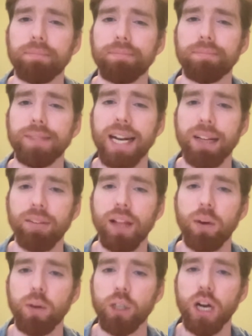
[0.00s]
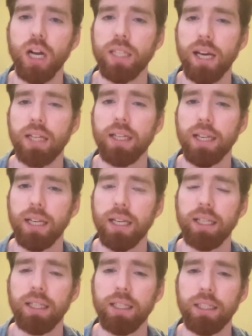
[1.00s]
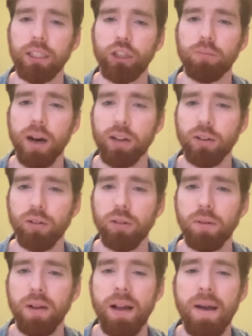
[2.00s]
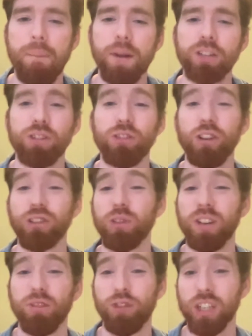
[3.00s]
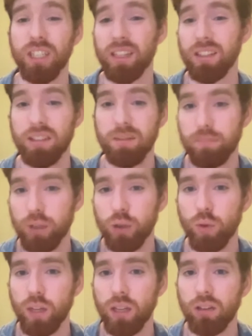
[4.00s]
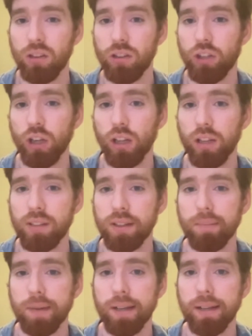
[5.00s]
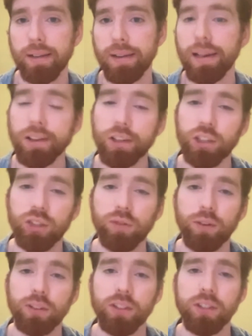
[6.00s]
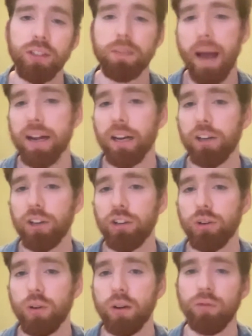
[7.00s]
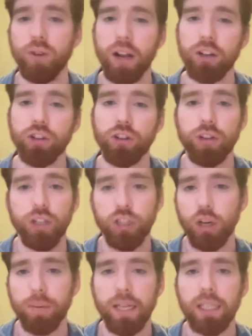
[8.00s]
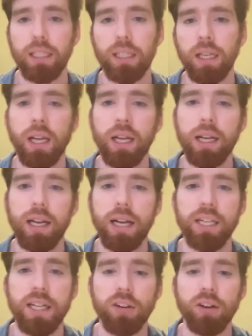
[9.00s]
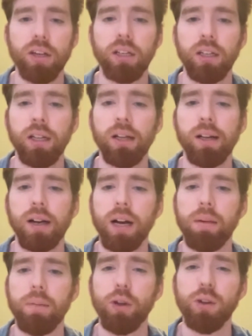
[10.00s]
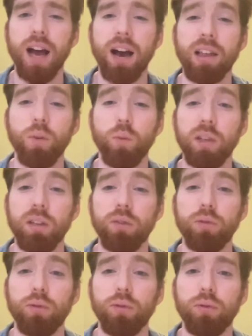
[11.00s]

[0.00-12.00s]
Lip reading: native language content in each model, because there's also differences between journalism in English versus in Spanish or in French or in German, etc. Though now that we've